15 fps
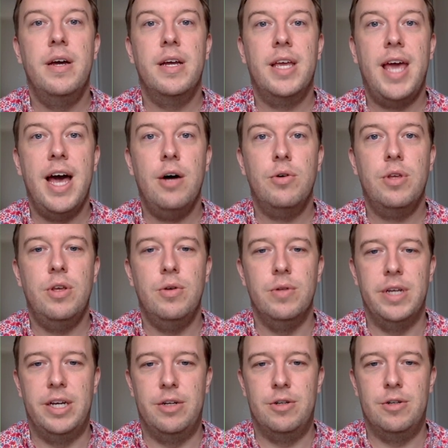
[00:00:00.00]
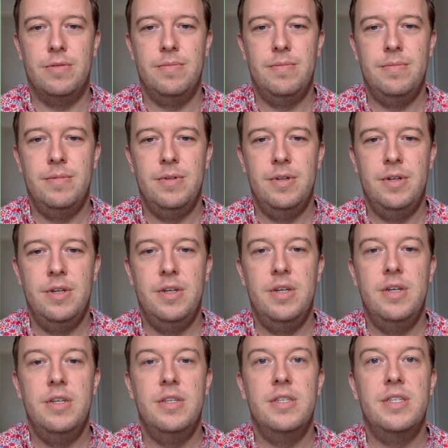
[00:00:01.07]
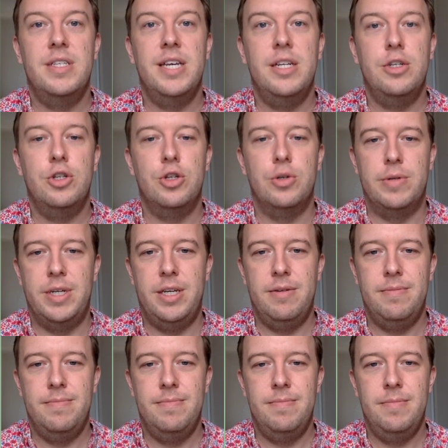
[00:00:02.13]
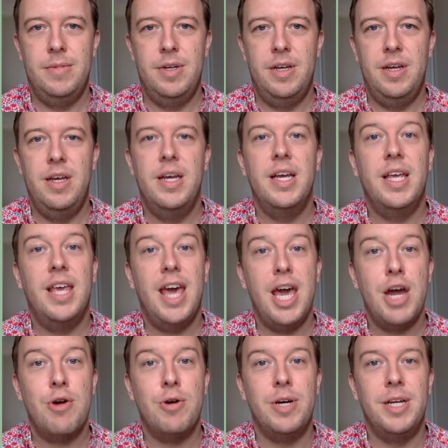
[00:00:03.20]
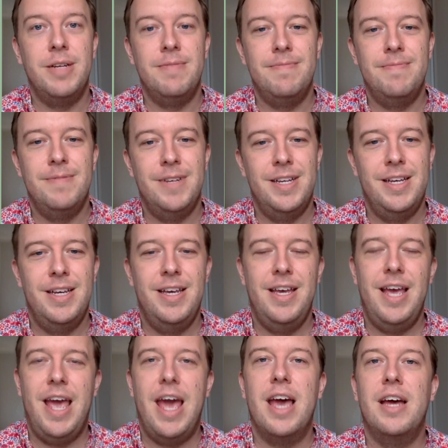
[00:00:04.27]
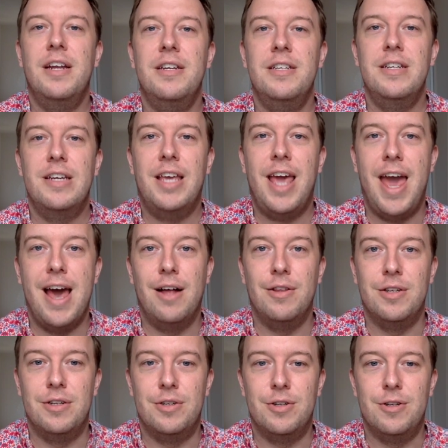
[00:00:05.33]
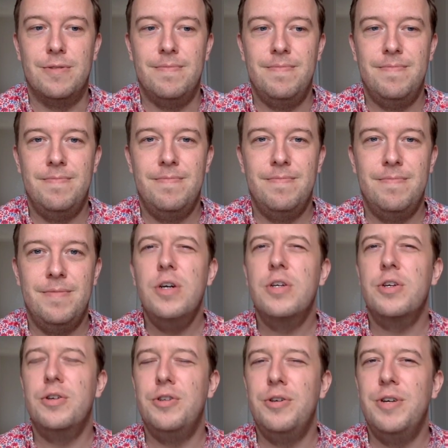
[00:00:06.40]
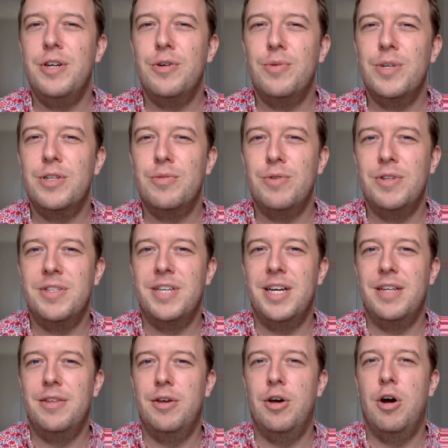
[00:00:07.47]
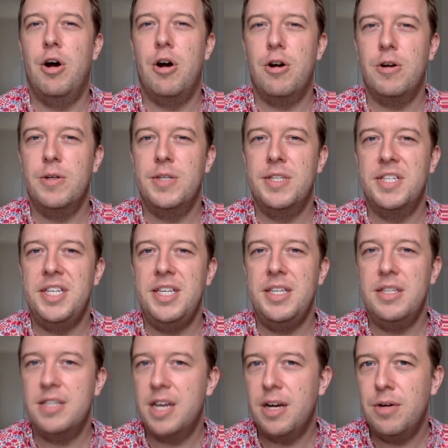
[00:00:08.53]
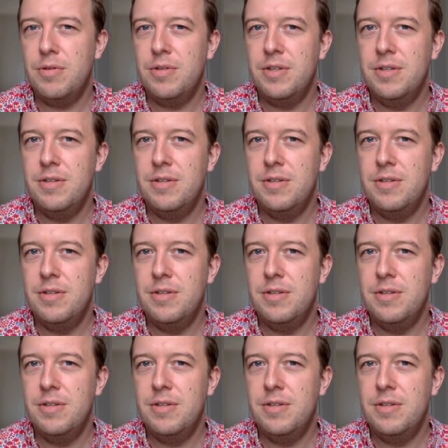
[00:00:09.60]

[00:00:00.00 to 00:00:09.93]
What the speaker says: calculator, century, carrot, and calendar. Could you hear which ones had the hard C sound?